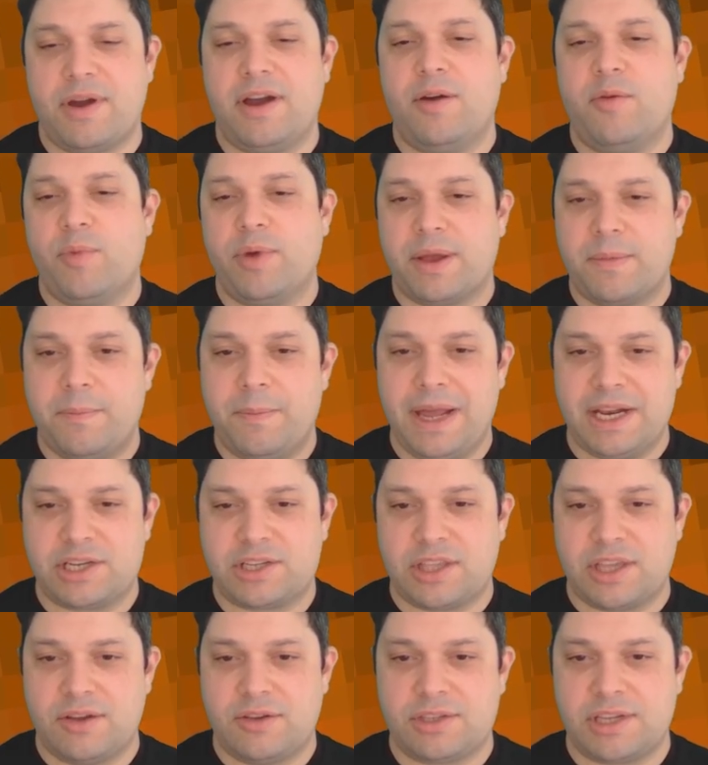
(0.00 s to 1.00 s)
and we can
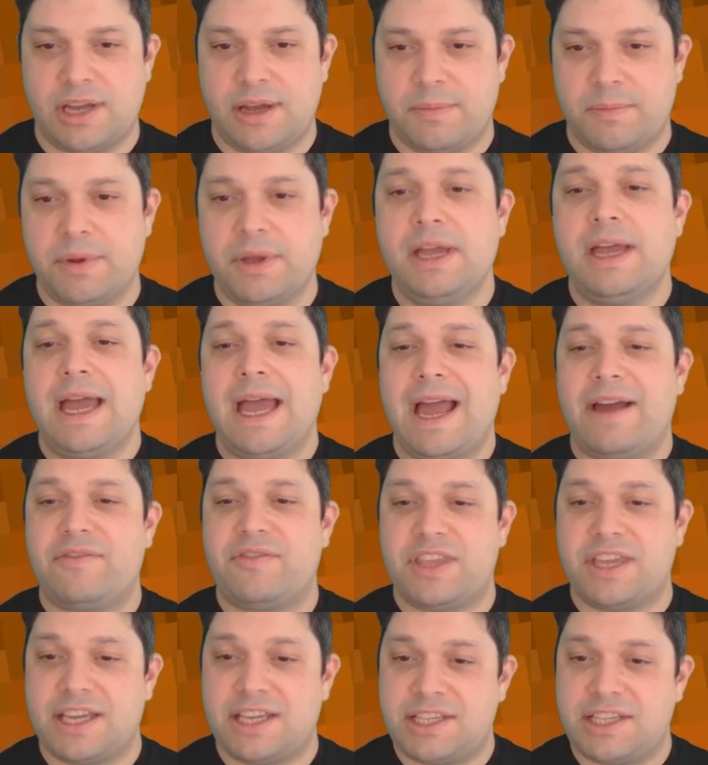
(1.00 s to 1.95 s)
match those up, have the